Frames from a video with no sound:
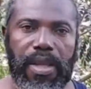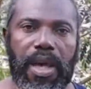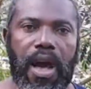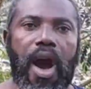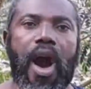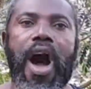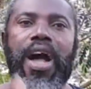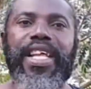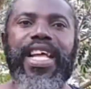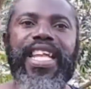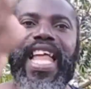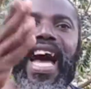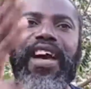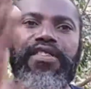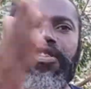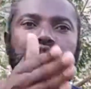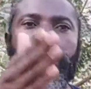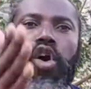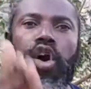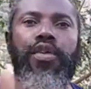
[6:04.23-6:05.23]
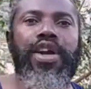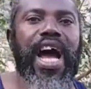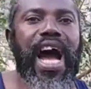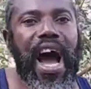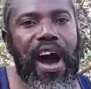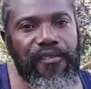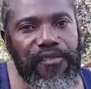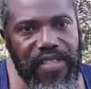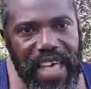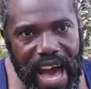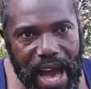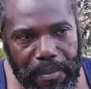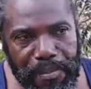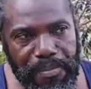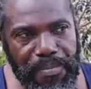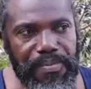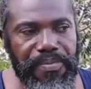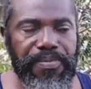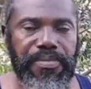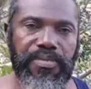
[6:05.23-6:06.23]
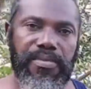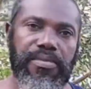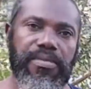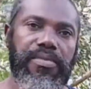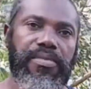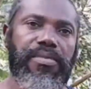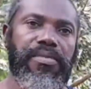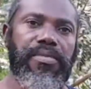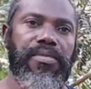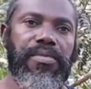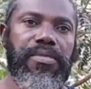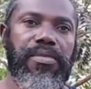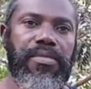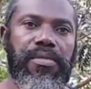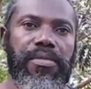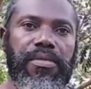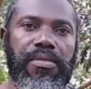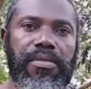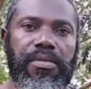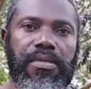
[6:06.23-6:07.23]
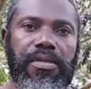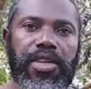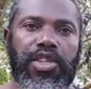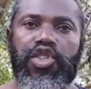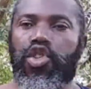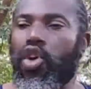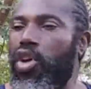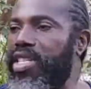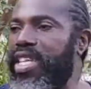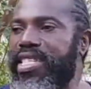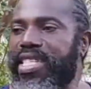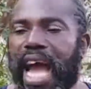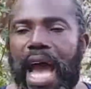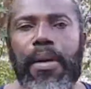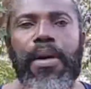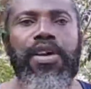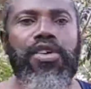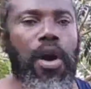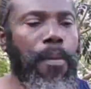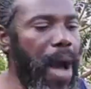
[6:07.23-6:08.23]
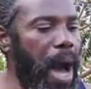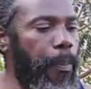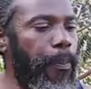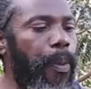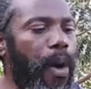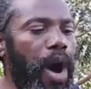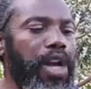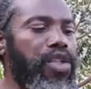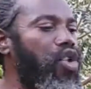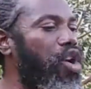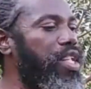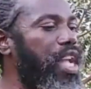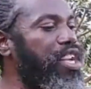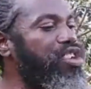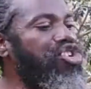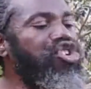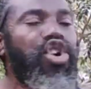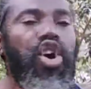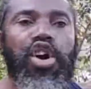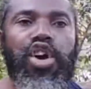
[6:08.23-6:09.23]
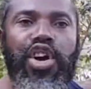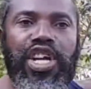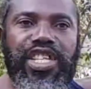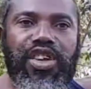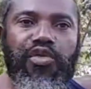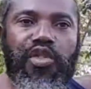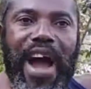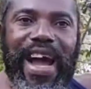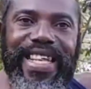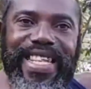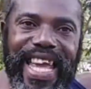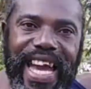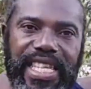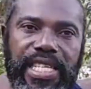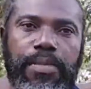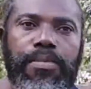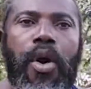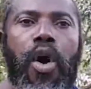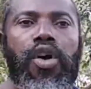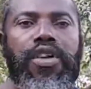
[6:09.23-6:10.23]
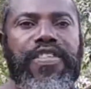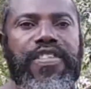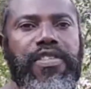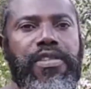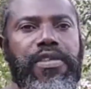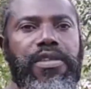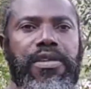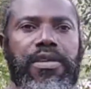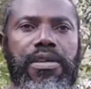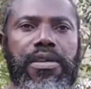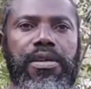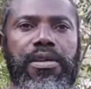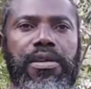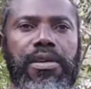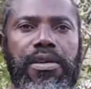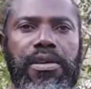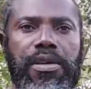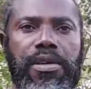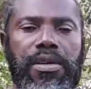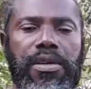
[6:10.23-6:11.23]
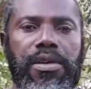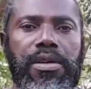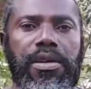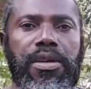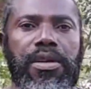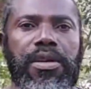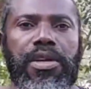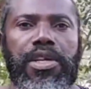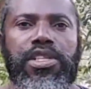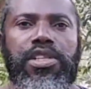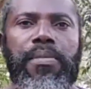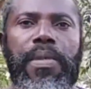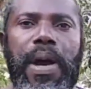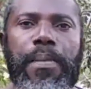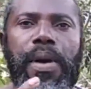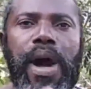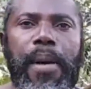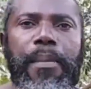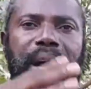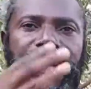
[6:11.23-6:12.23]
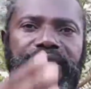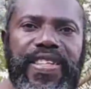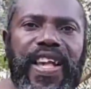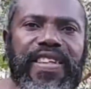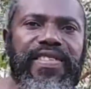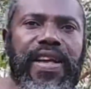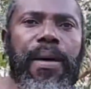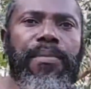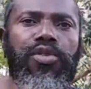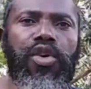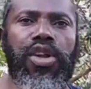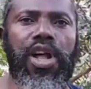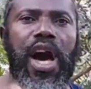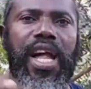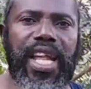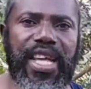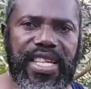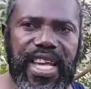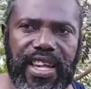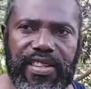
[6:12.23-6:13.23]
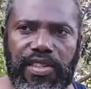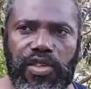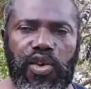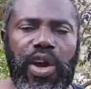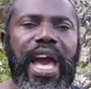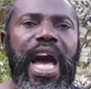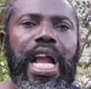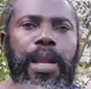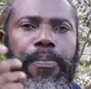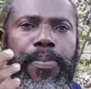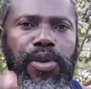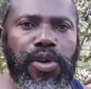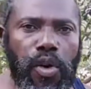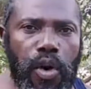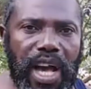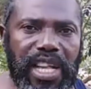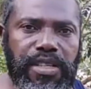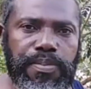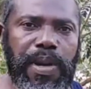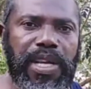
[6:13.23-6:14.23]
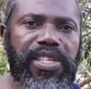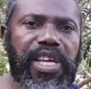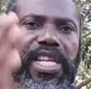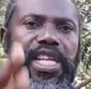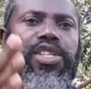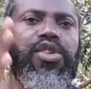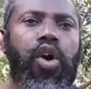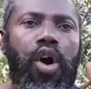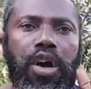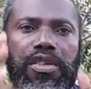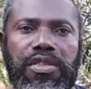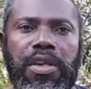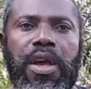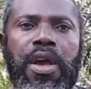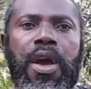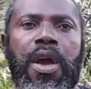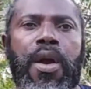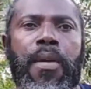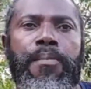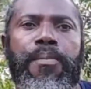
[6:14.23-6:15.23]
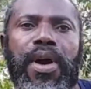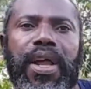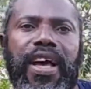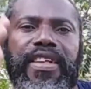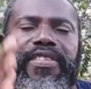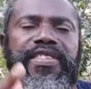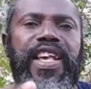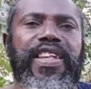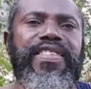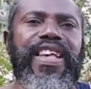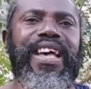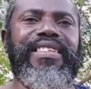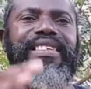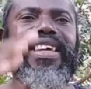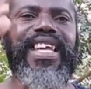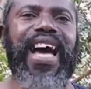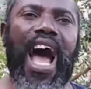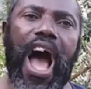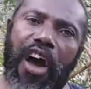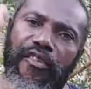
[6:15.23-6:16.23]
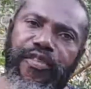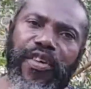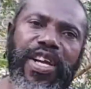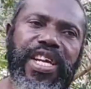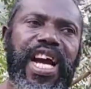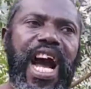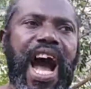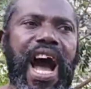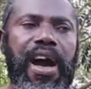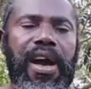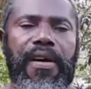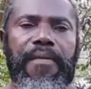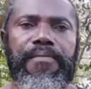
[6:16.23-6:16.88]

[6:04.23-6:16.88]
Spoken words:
All the life story, I have them. So the time will come, I point out and show you it right there in the books. So my brother, my sister, I'm doing all of this to help you, especially those brothers and sisters in Africa.